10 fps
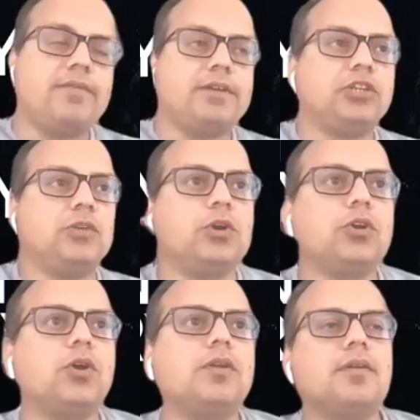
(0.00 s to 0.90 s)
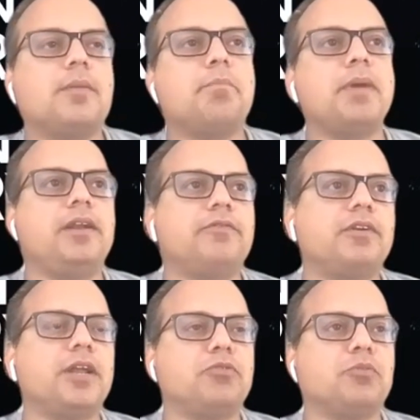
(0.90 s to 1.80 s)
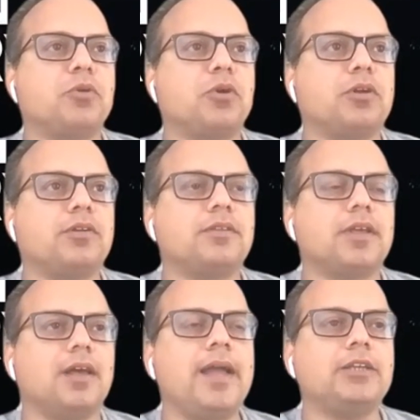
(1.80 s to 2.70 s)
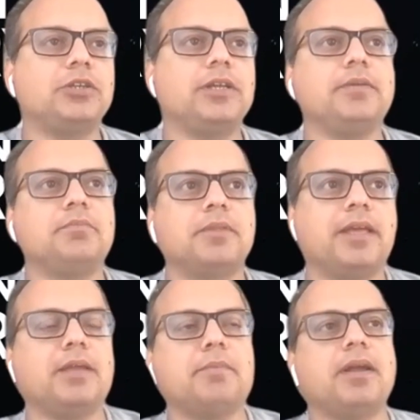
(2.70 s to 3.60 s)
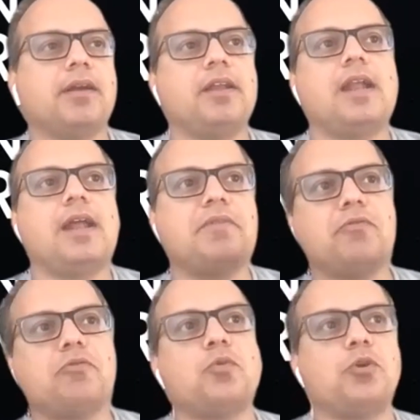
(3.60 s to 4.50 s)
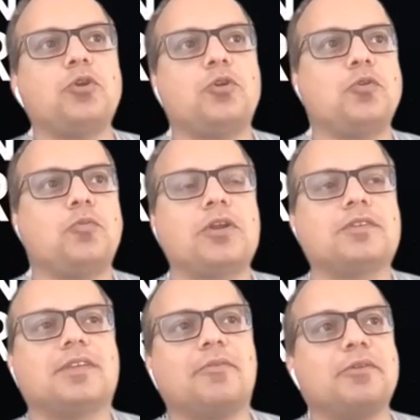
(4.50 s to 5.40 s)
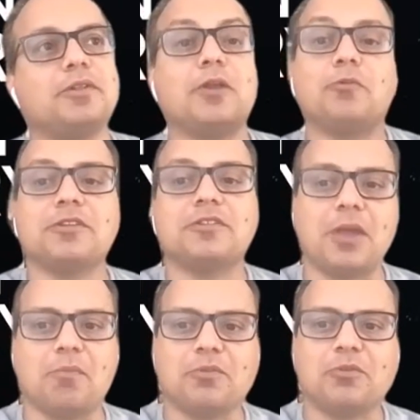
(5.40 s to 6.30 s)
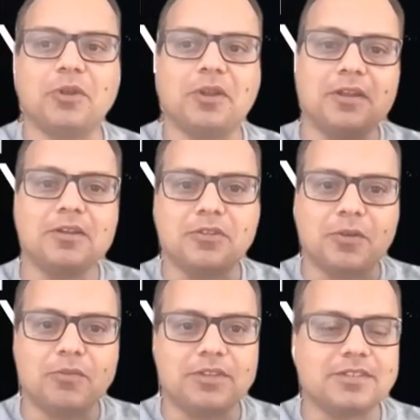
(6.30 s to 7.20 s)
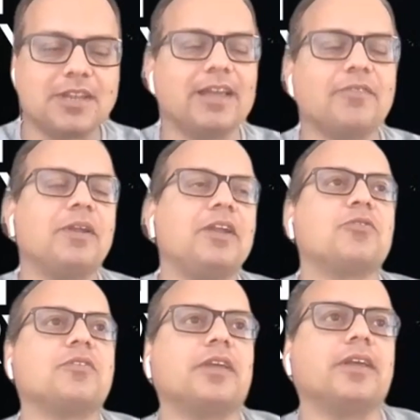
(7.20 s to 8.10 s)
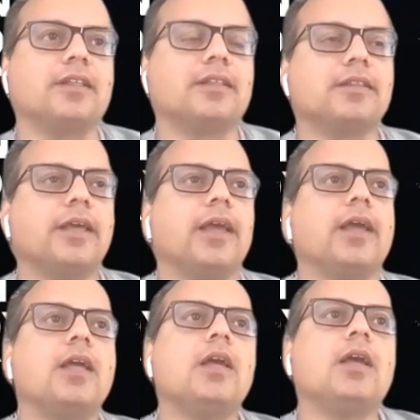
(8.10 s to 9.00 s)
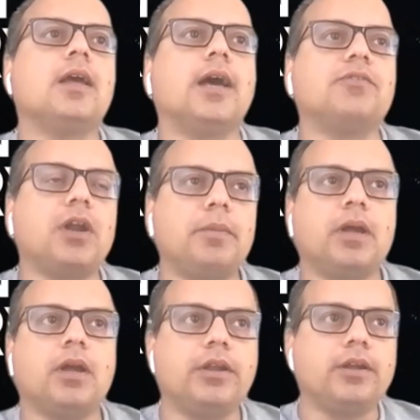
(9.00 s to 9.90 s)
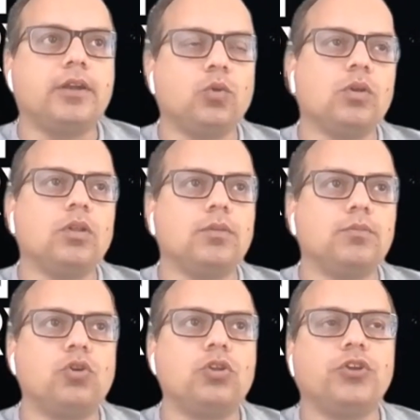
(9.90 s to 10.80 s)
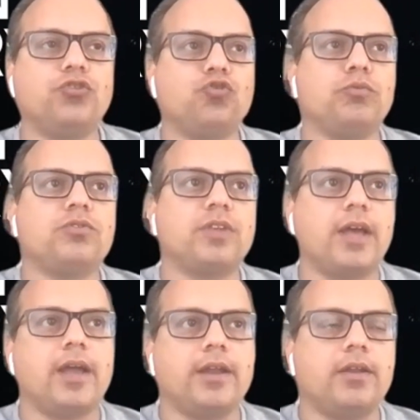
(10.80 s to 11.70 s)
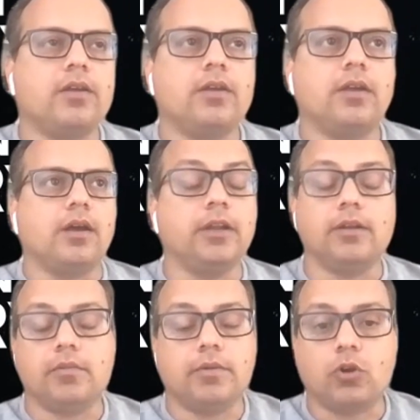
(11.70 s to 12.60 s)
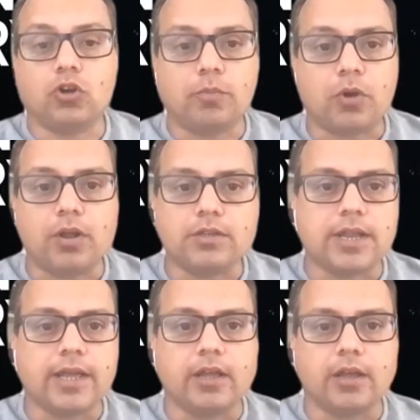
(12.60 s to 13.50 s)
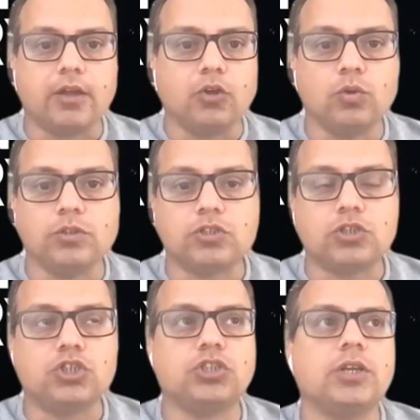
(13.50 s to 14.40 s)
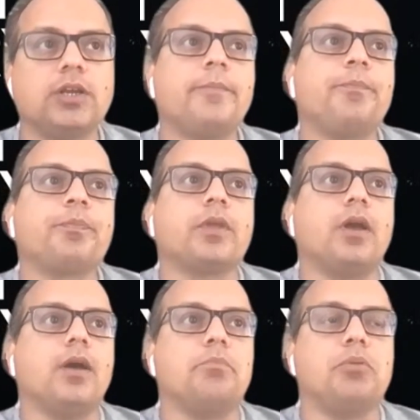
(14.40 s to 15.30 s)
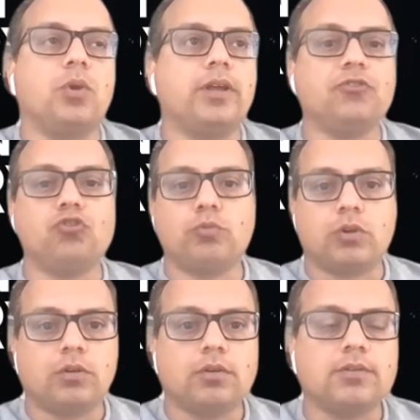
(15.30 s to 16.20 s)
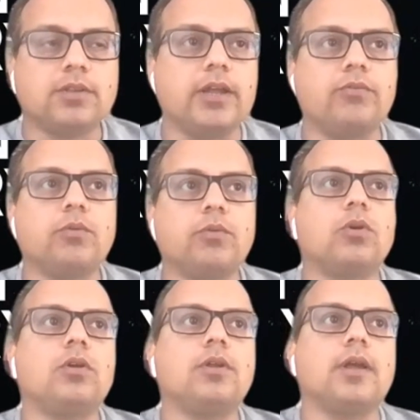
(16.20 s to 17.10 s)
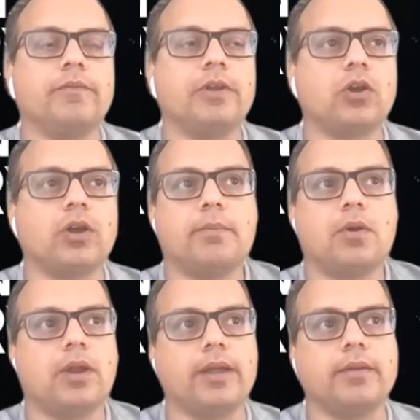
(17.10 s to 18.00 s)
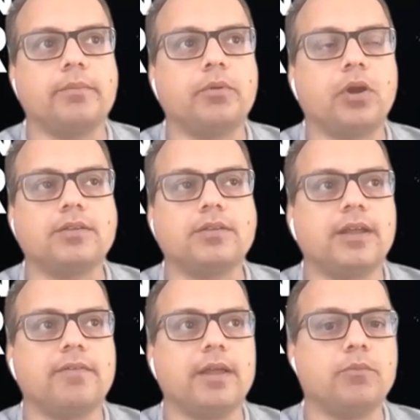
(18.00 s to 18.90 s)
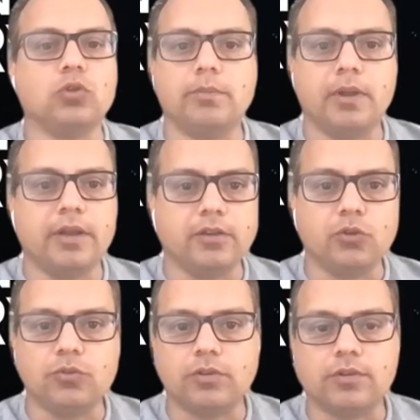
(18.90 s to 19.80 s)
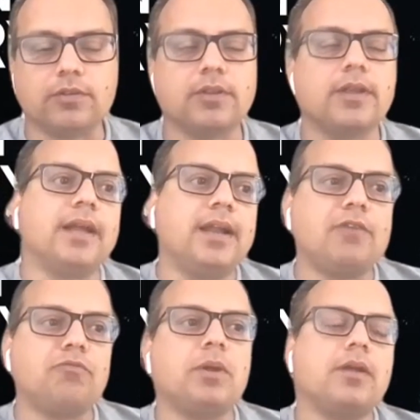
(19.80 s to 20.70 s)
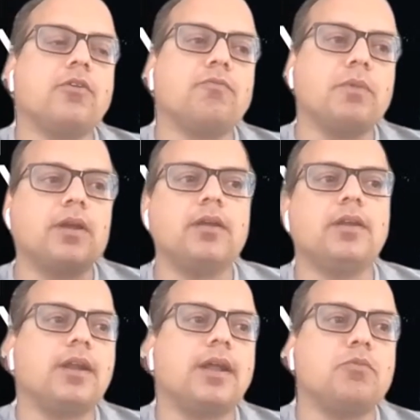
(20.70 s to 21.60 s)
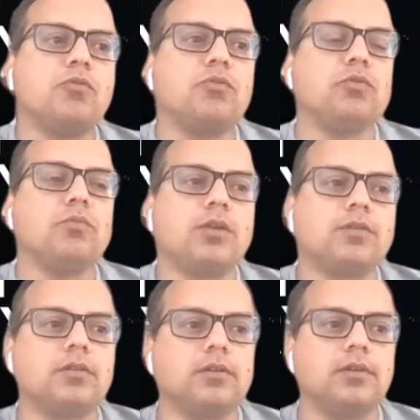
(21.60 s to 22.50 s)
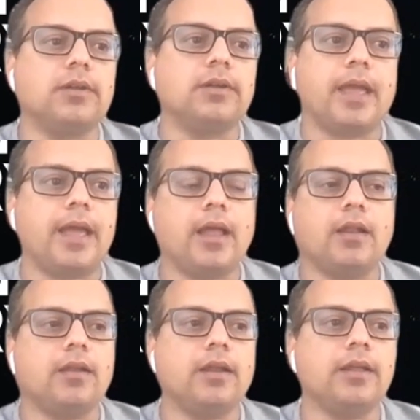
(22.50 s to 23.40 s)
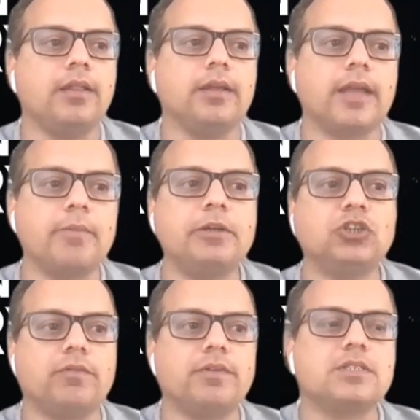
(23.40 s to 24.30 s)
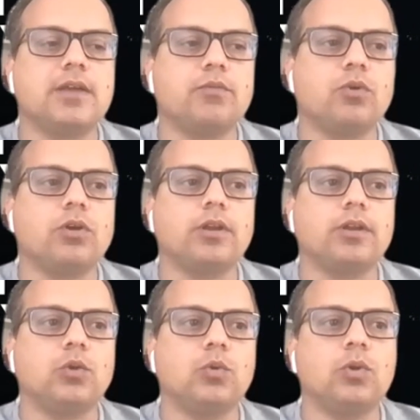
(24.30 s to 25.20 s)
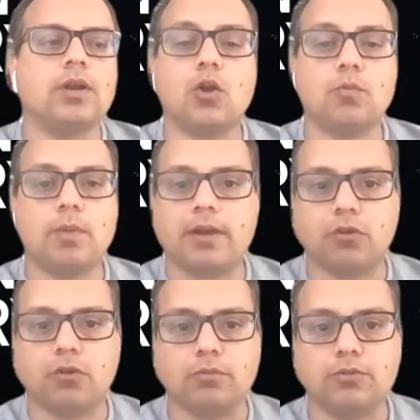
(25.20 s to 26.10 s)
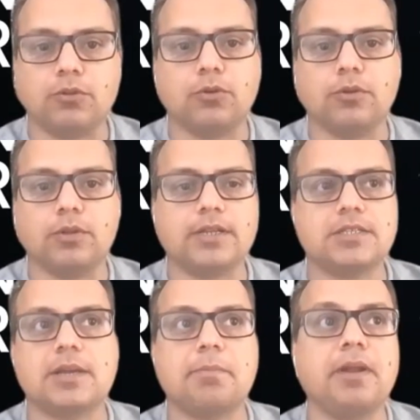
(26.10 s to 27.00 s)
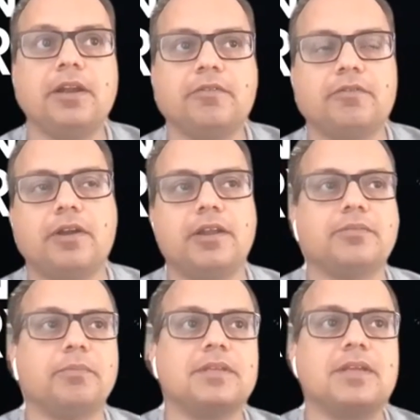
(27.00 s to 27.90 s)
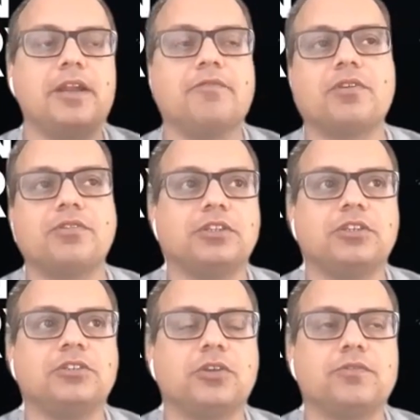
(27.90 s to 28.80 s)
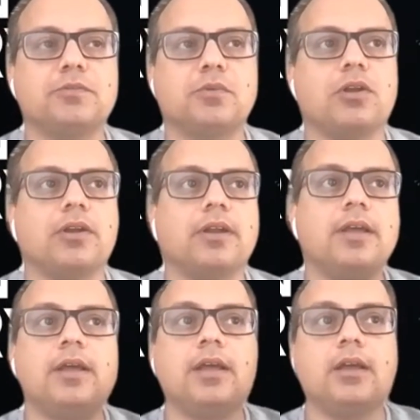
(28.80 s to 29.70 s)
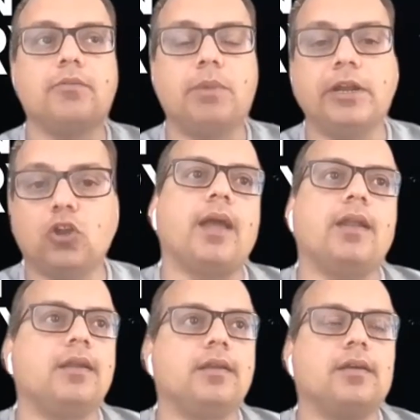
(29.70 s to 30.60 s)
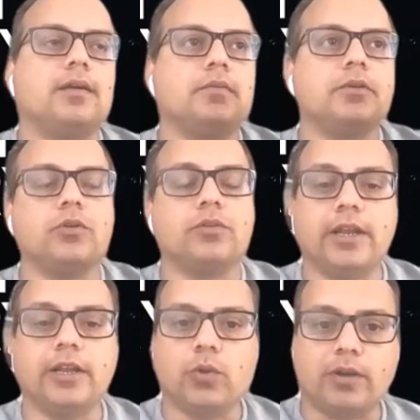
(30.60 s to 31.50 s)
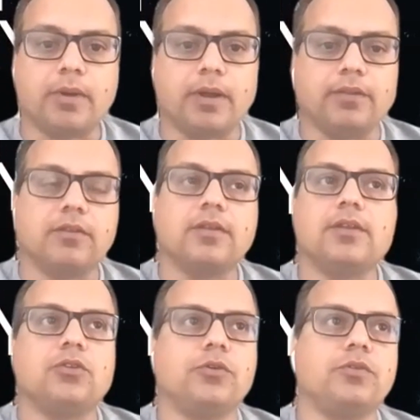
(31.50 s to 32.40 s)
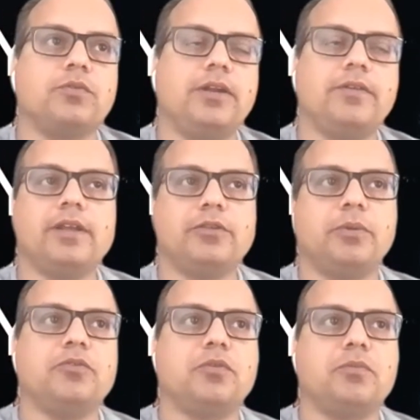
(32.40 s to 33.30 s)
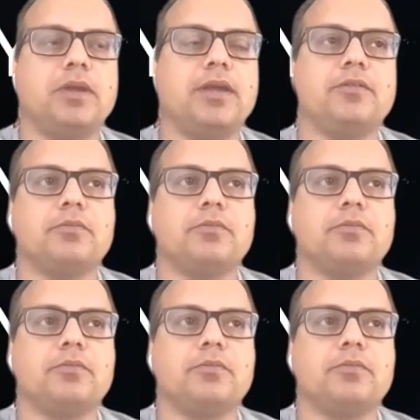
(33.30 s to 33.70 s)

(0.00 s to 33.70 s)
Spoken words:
I have actually worked on many different types of products. I actually think in my career, I have never worked on 2 products that were the same. So in some ways, it's like a very interesting thing. I started my career at Google more on the consumer side, and worked on products like Google Search, purely consumer side of the world. We're talking about like products that have like more than 1 billion users. Second half of my career, I moved to Boston and in the Cambridge office, and I worked in Google Cloud Platform. So that's completely different. That's basically an infrastructure service product, building and selling to enterprise. So it was a very different experience for me.